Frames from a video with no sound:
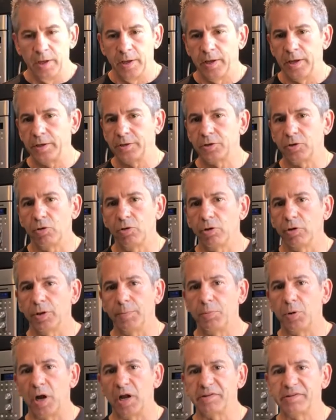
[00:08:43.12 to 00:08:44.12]
In total,
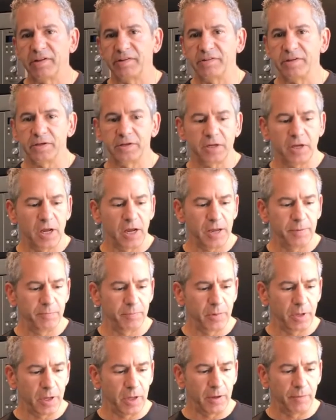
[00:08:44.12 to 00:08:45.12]
the processing
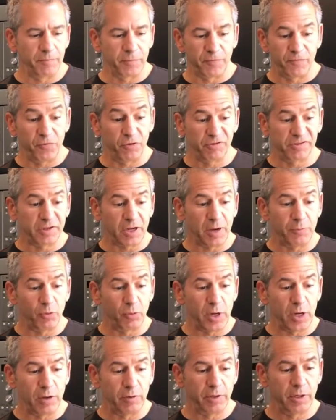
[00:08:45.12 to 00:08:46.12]
time the first time
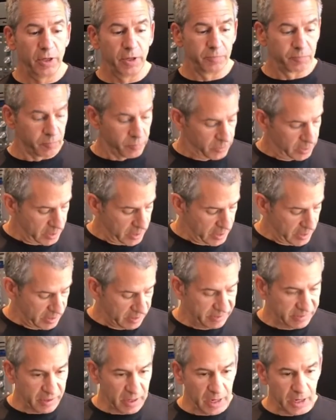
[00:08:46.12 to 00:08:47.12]
around
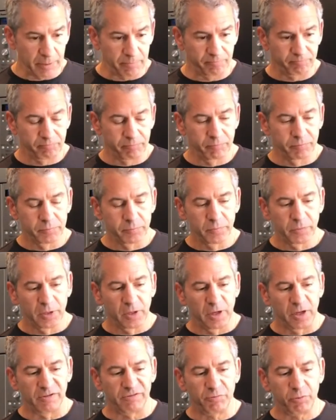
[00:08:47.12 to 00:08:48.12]
is
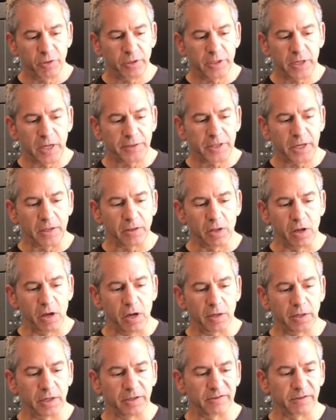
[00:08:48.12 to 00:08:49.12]
it's really not that
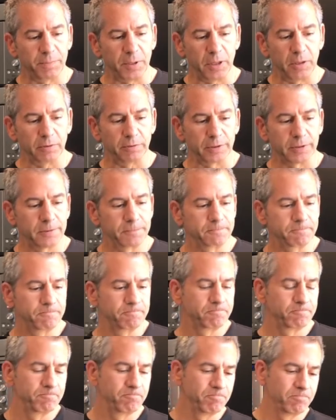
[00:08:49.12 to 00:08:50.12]
long. It's about
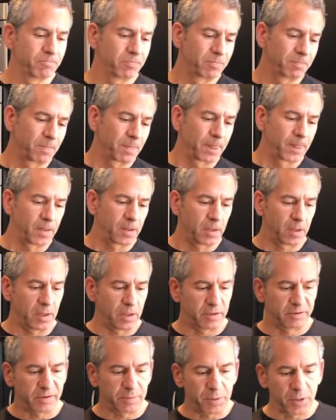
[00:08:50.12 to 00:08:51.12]

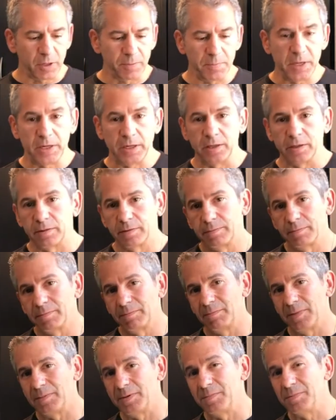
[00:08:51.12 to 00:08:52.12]
a minute,
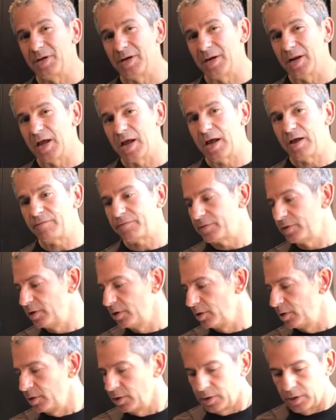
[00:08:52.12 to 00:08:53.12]
maybe a minute and a half.
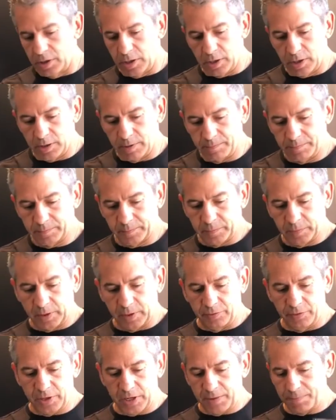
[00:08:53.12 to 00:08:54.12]

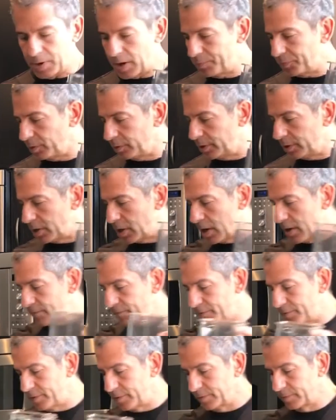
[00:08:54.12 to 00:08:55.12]
Then I pop the lid off,